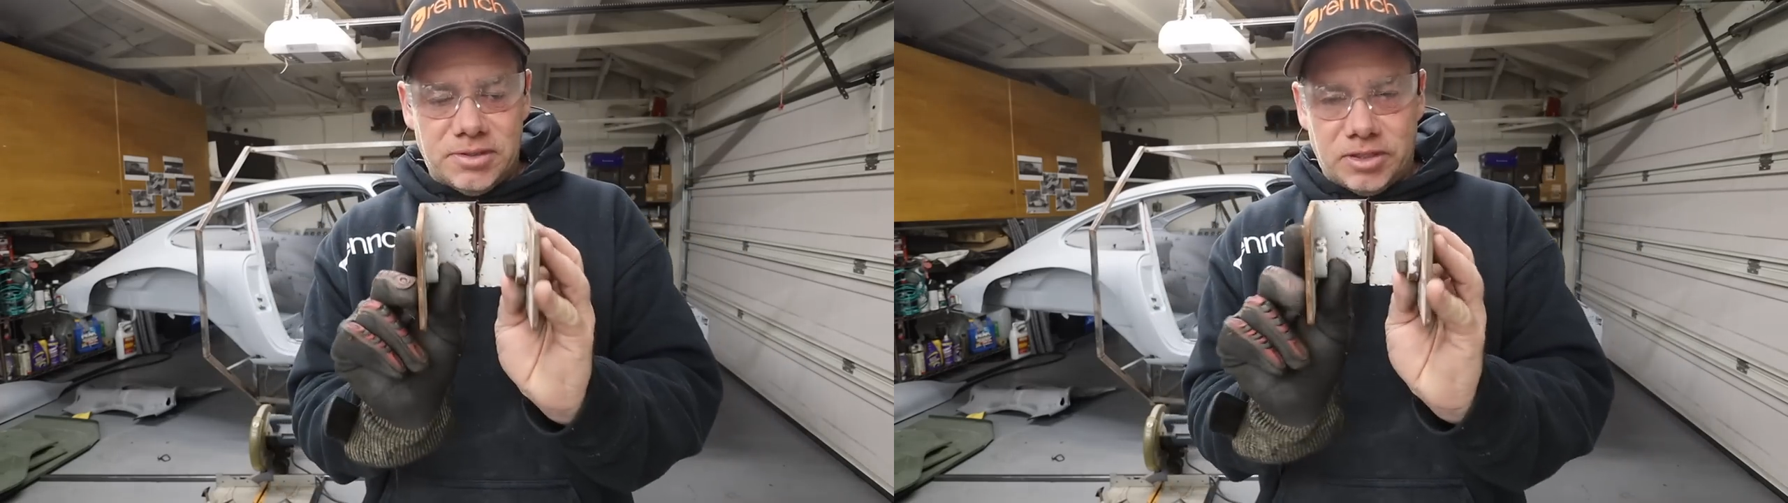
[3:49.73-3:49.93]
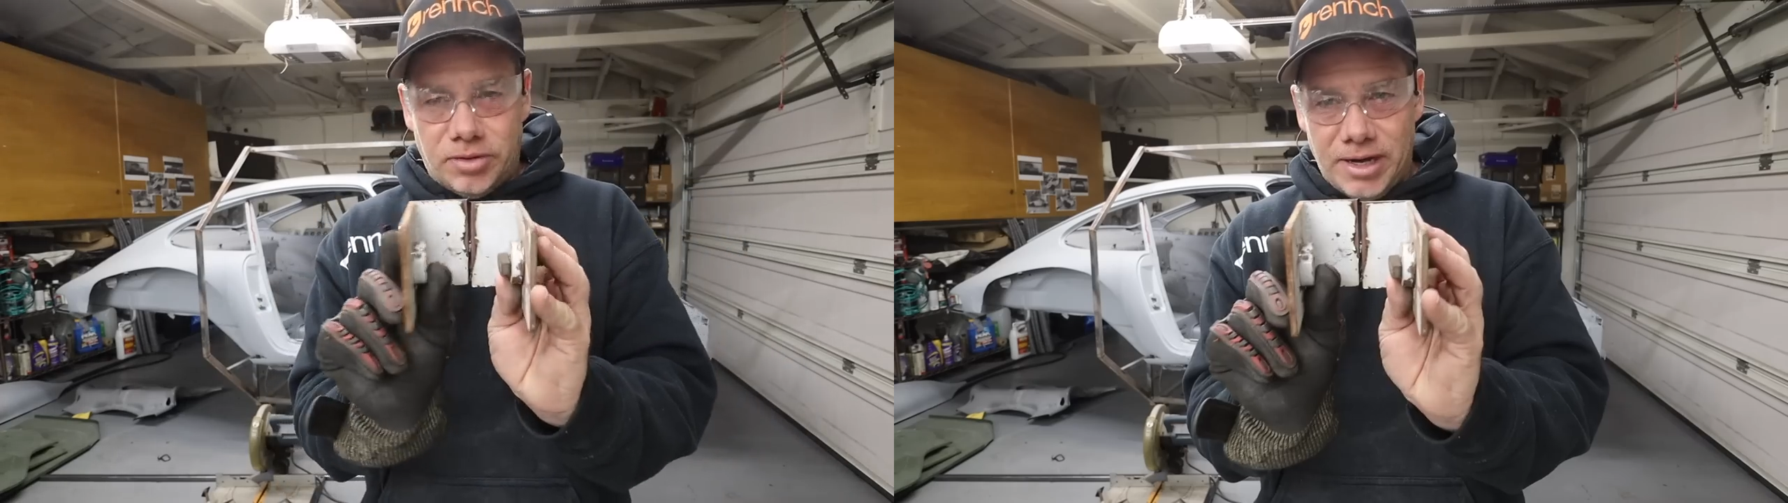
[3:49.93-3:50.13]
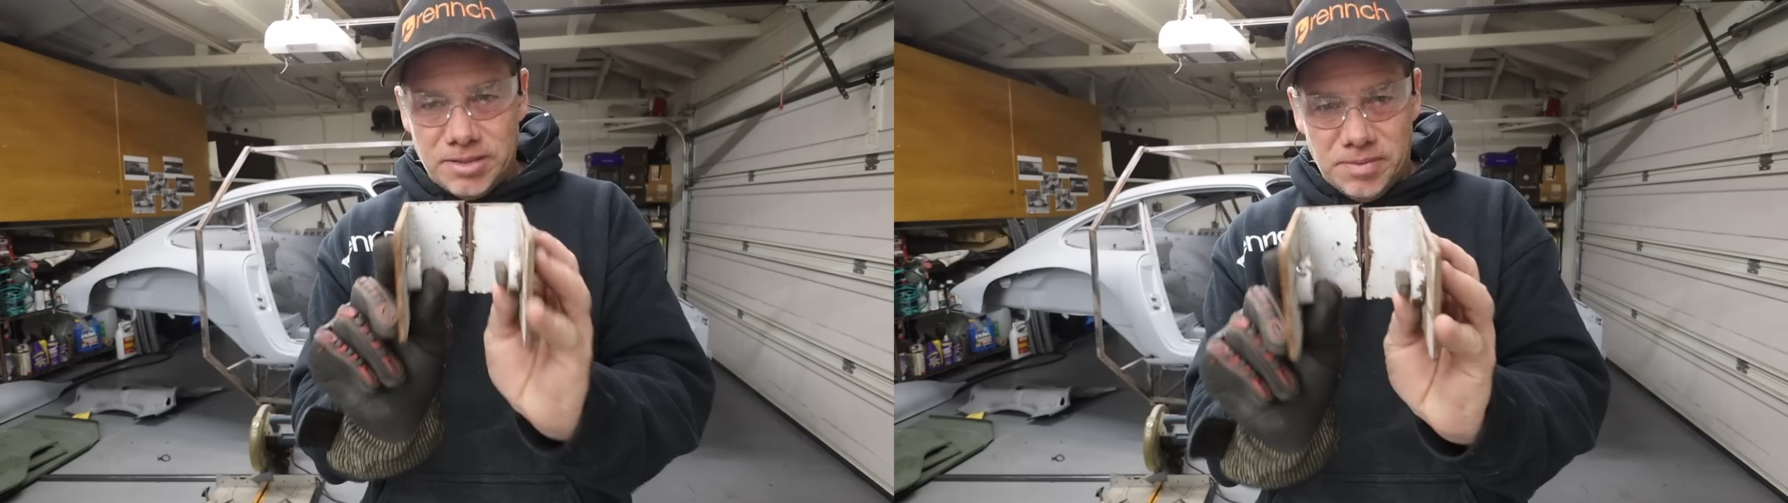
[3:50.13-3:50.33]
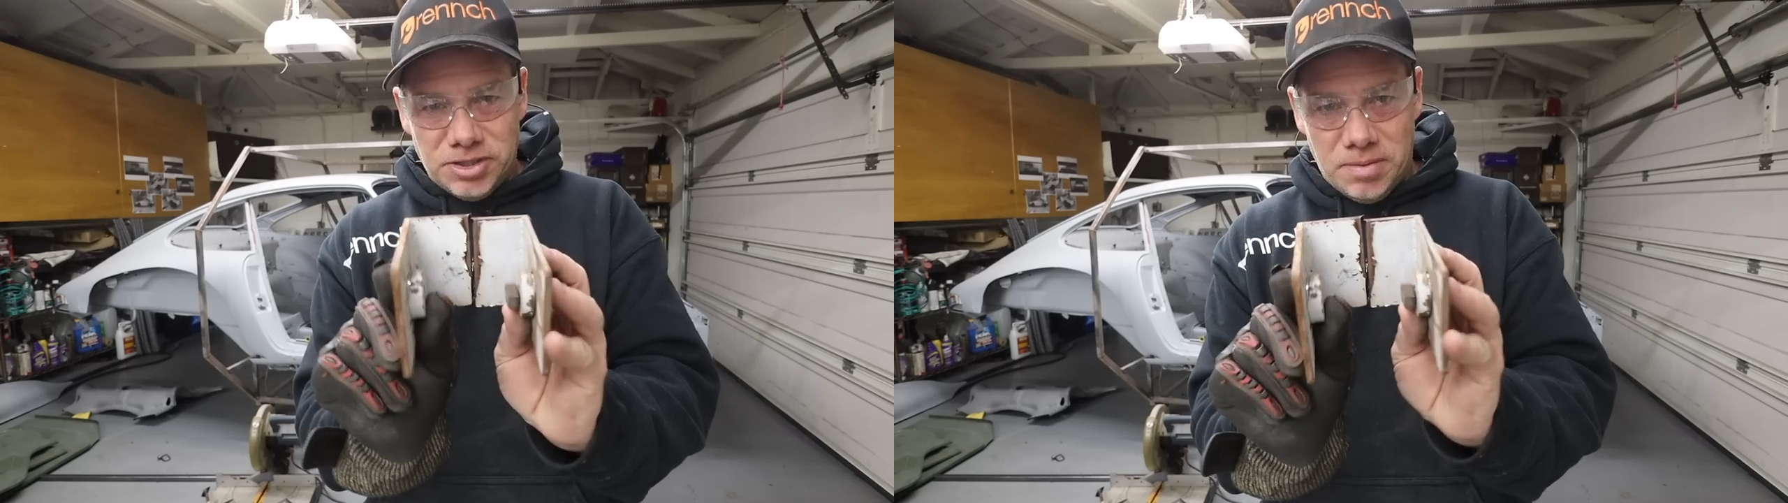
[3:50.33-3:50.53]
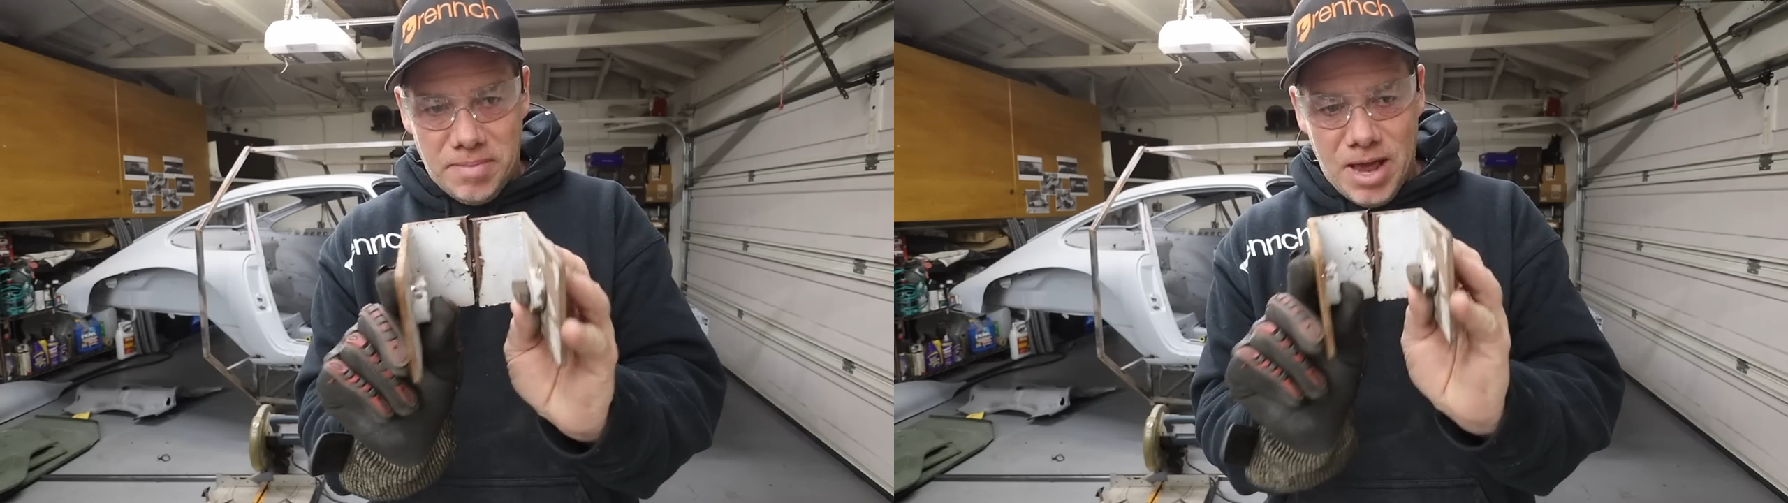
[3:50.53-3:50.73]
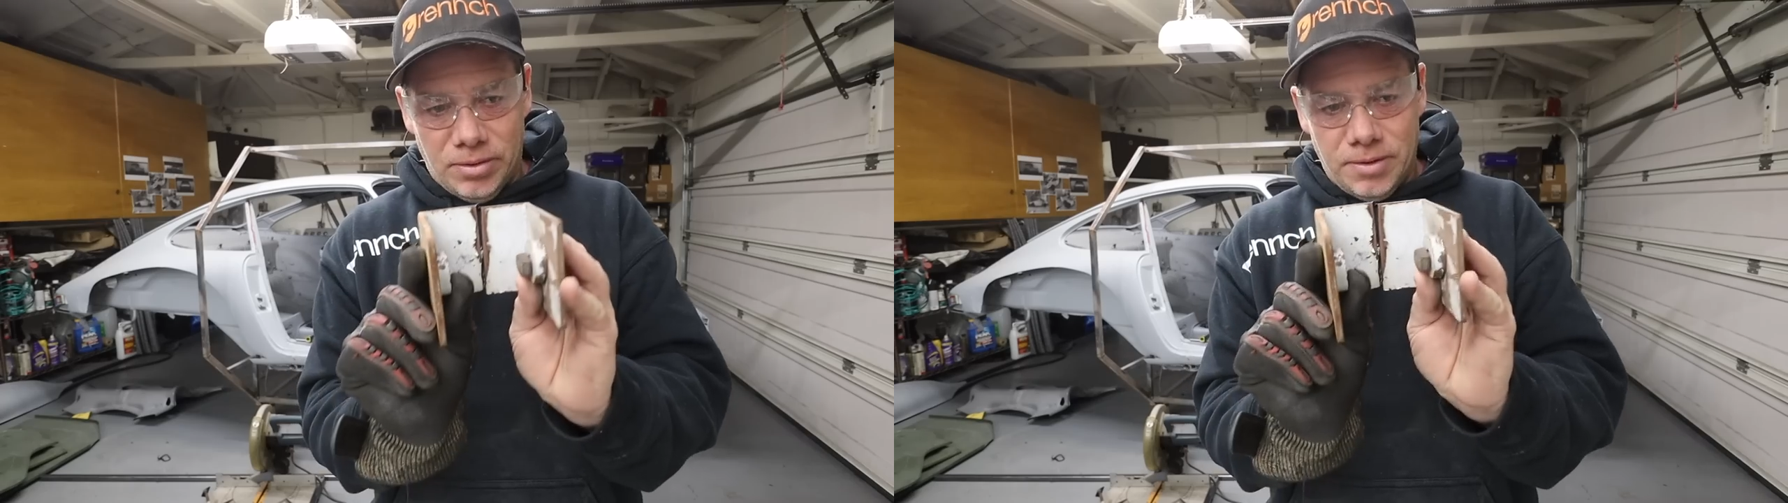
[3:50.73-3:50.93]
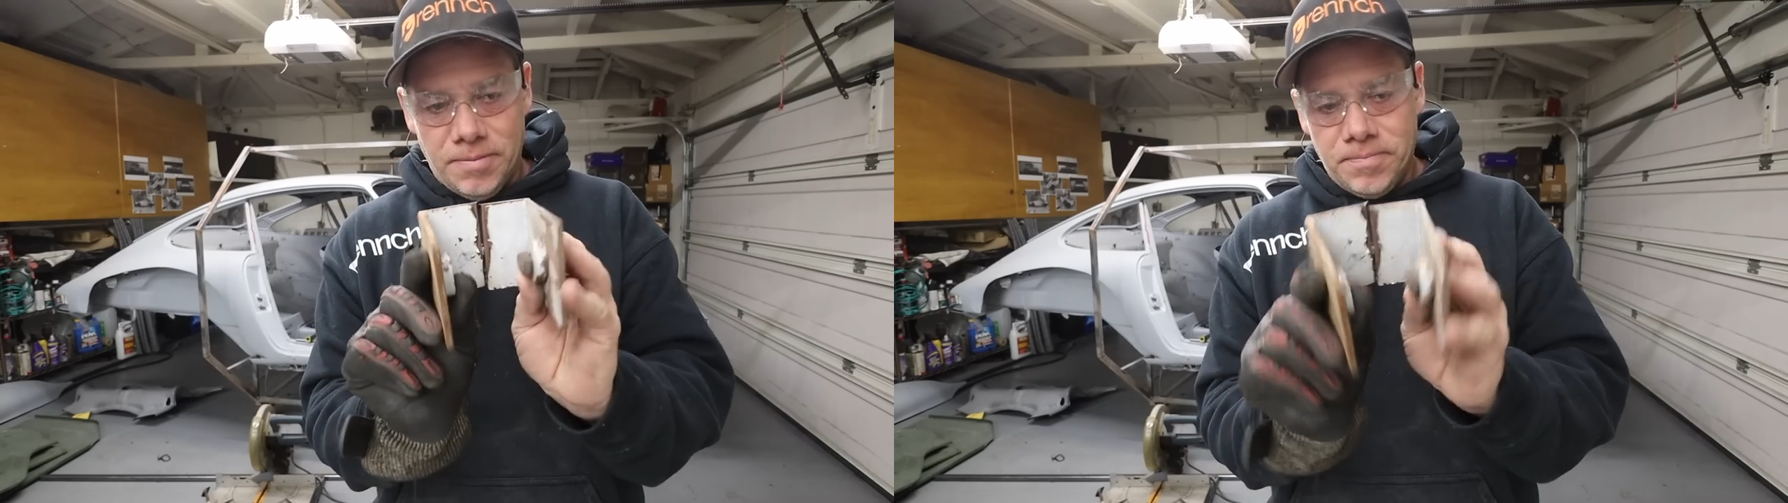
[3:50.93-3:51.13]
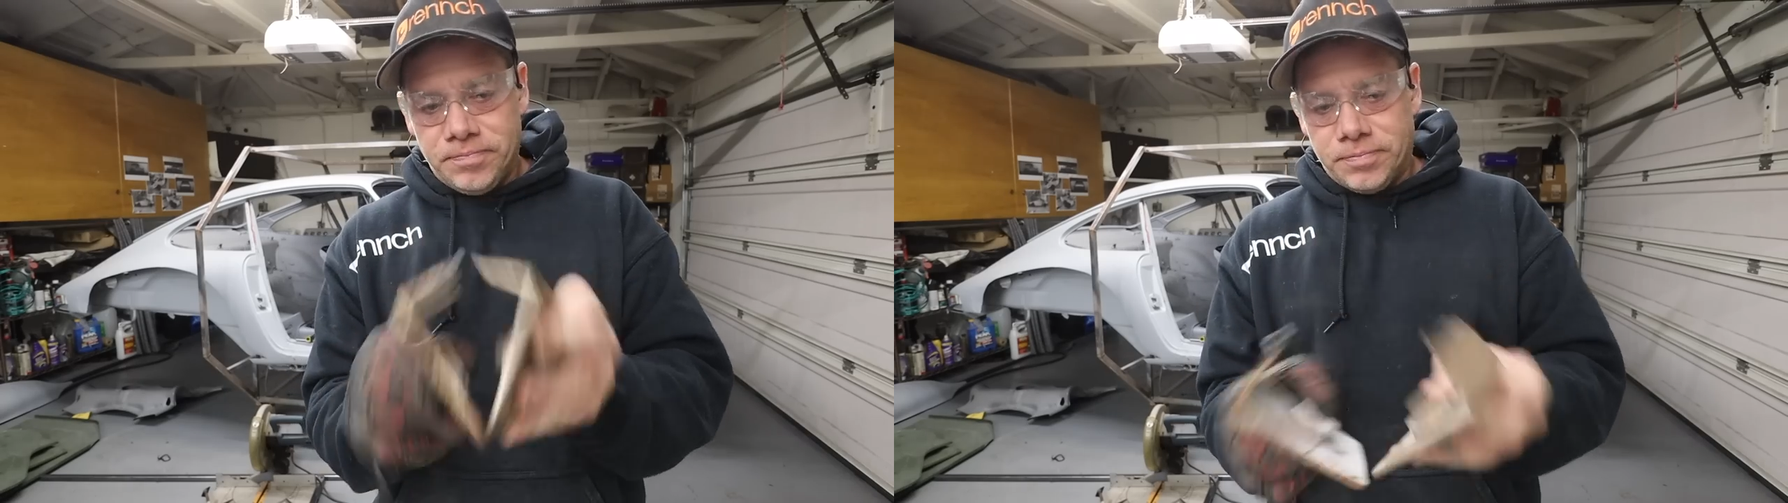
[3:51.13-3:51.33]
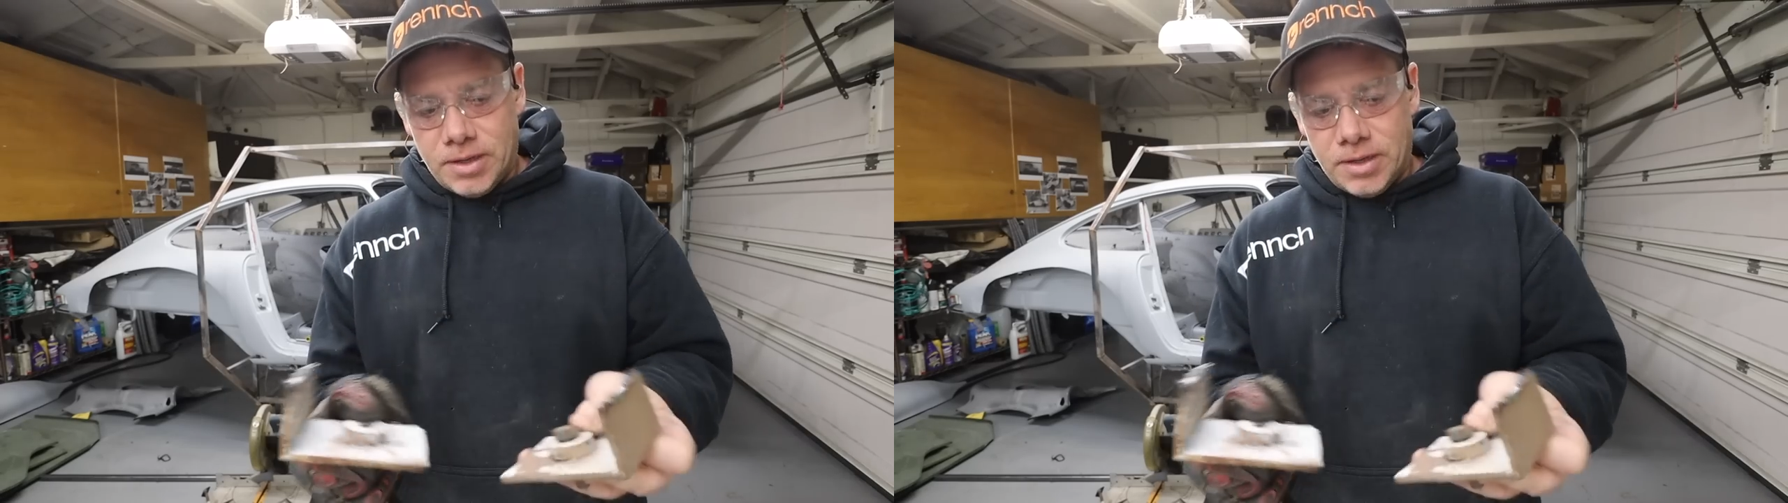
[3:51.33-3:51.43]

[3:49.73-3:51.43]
as a transmission mount